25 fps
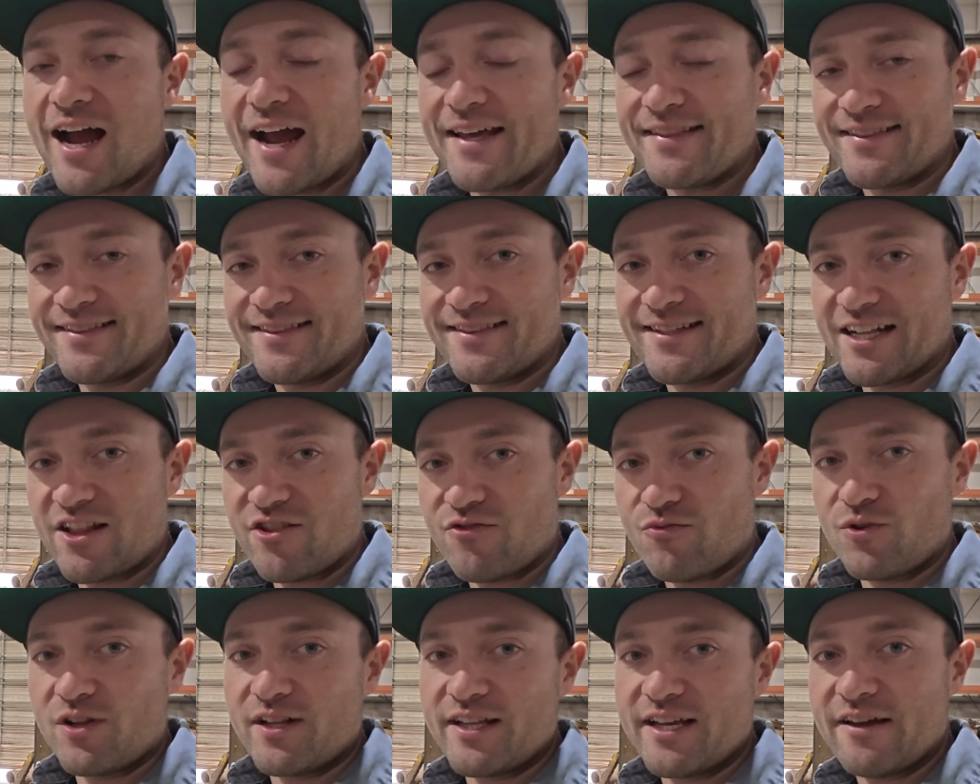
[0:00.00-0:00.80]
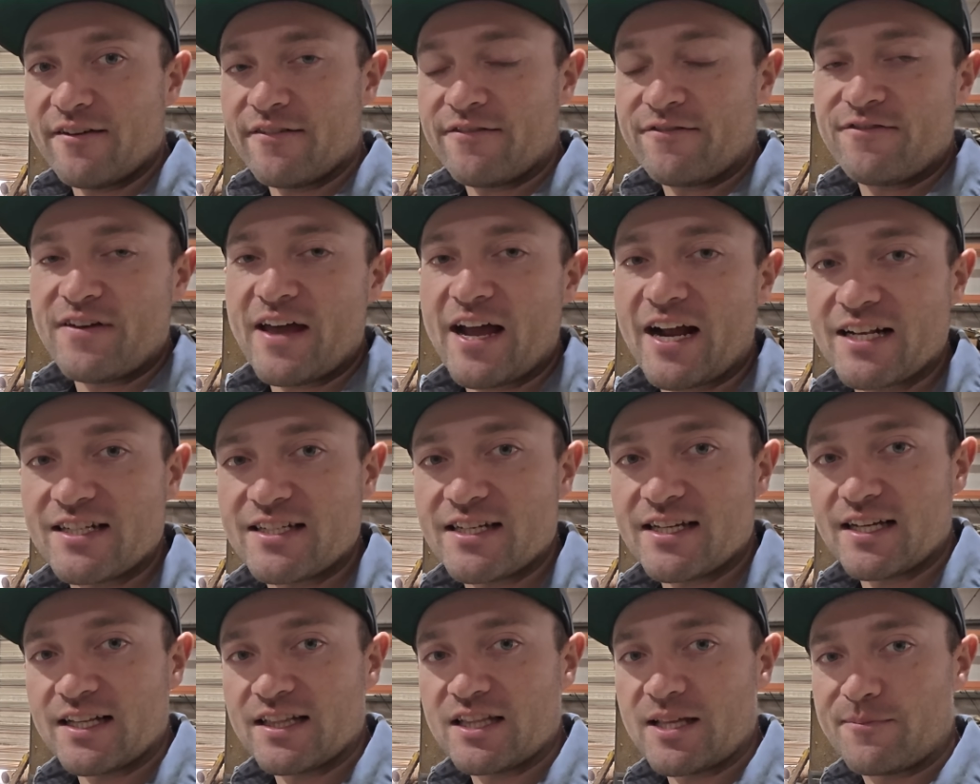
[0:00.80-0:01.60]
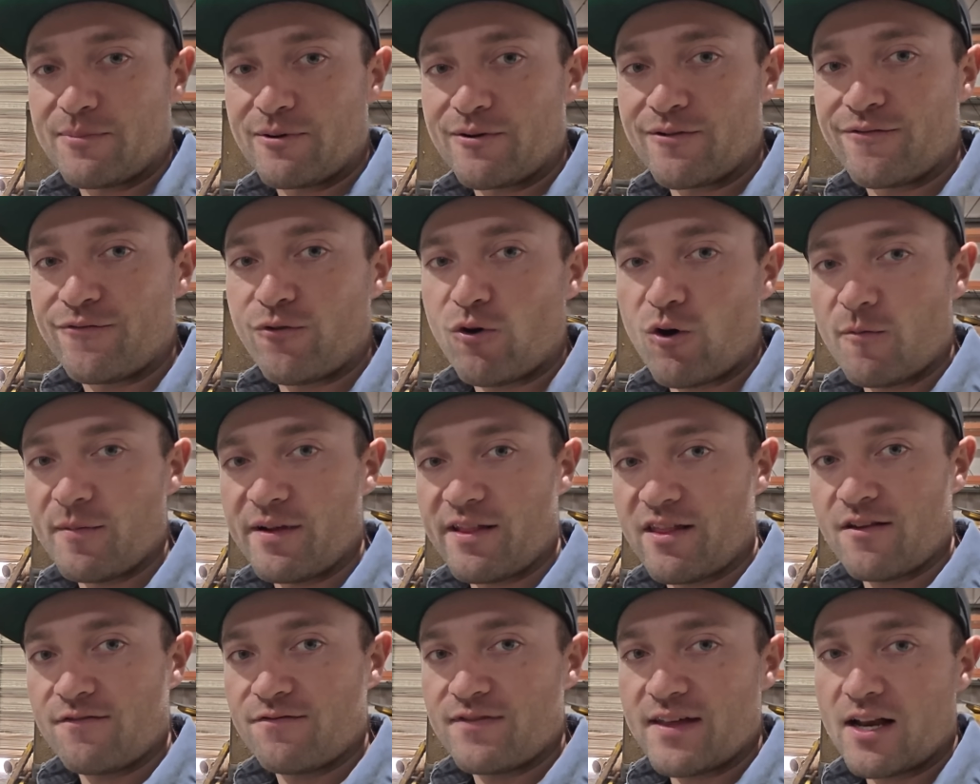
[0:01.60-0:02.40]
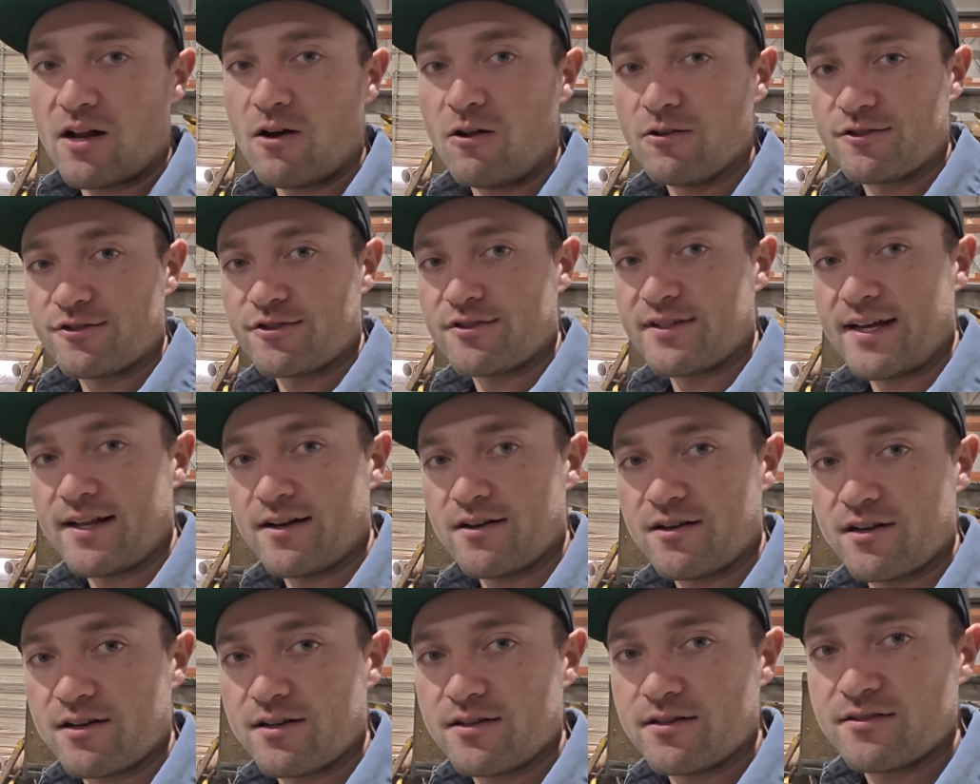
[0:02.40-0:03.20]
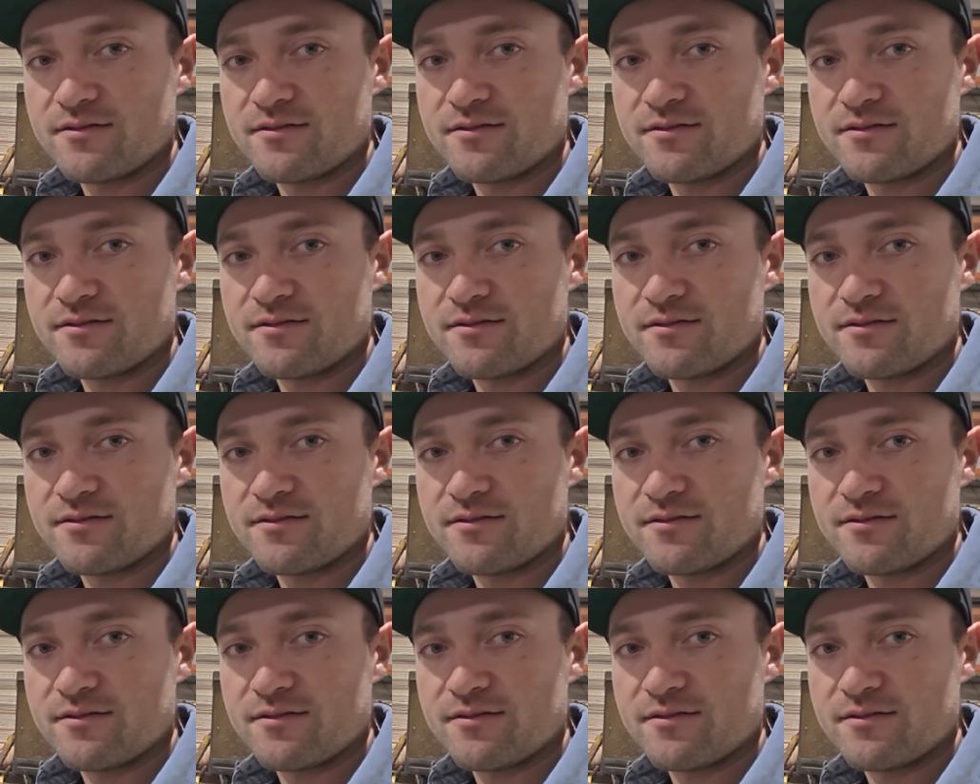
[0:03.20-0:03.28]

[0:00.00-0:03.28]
I think that's really affecting the performance of that alternator.